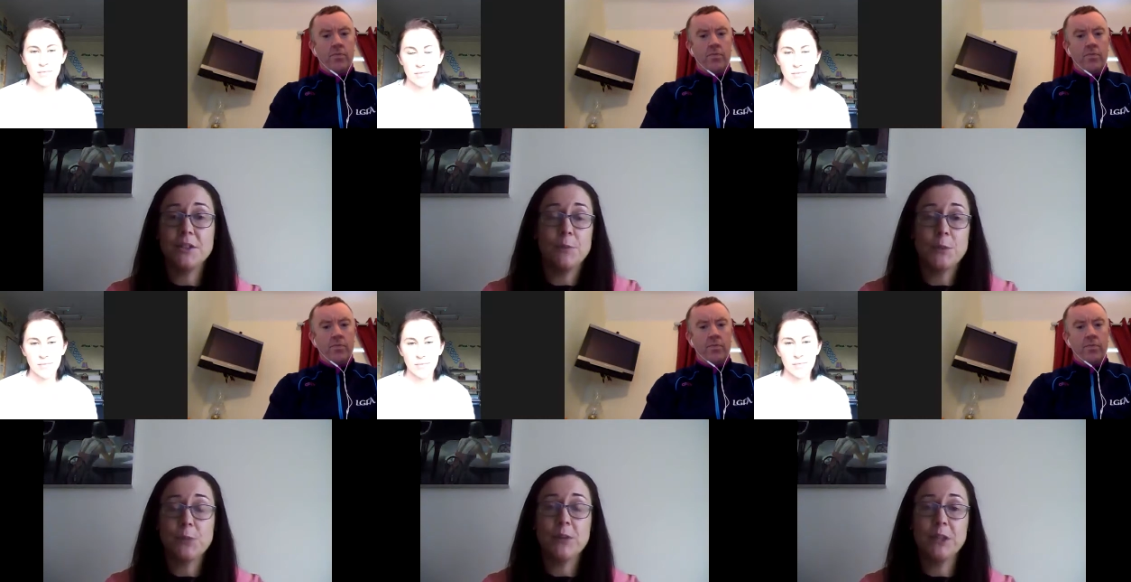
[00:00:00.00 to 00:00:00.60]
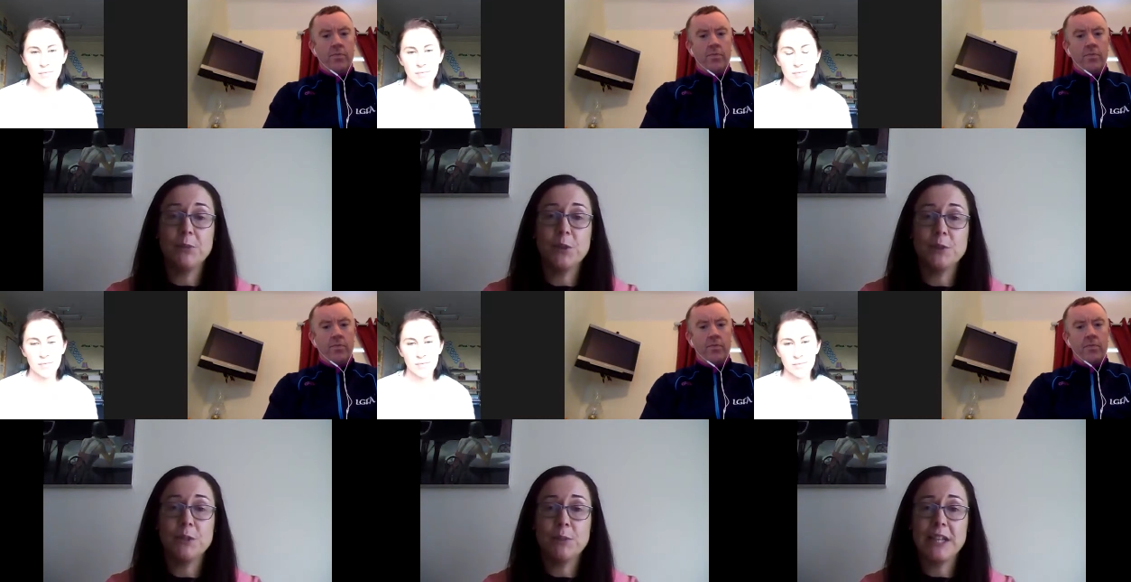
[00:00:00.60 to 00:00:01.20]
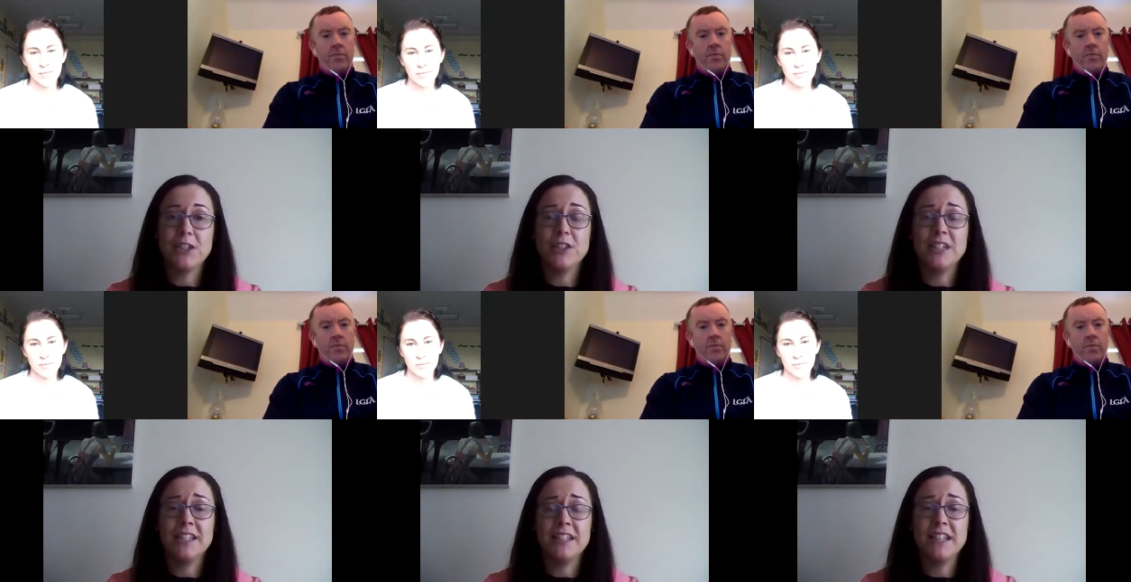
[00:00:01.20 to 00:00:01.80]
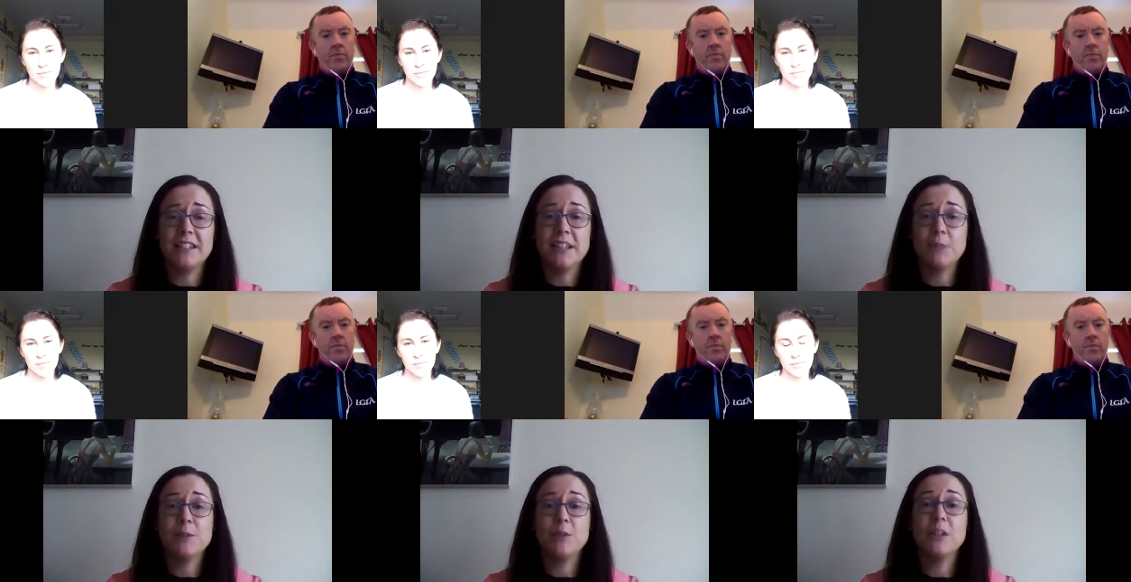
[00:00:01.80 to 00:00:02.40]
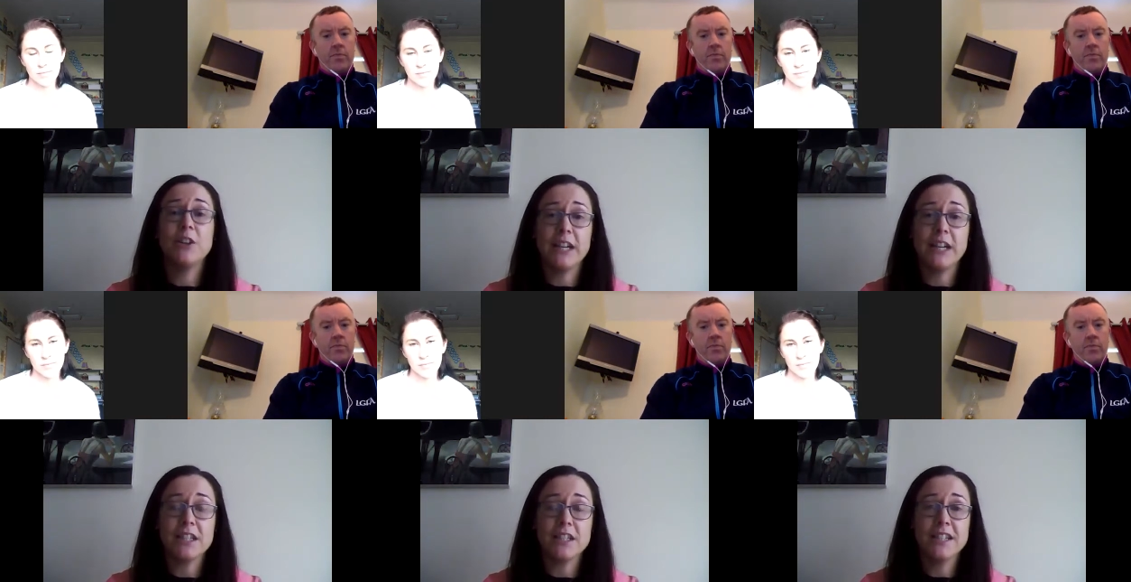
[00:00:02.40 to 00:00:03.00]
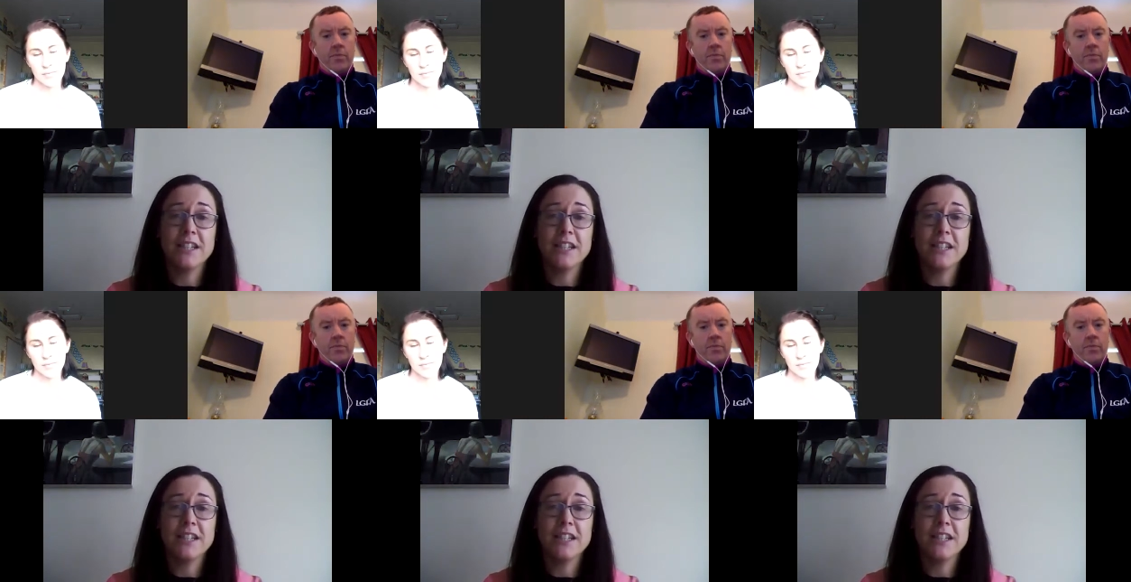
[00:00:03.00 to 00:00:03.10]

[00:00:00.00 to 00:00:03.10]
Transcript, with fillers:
Speaker 1: to bring them all to the matches, and it, it's absolutely great because,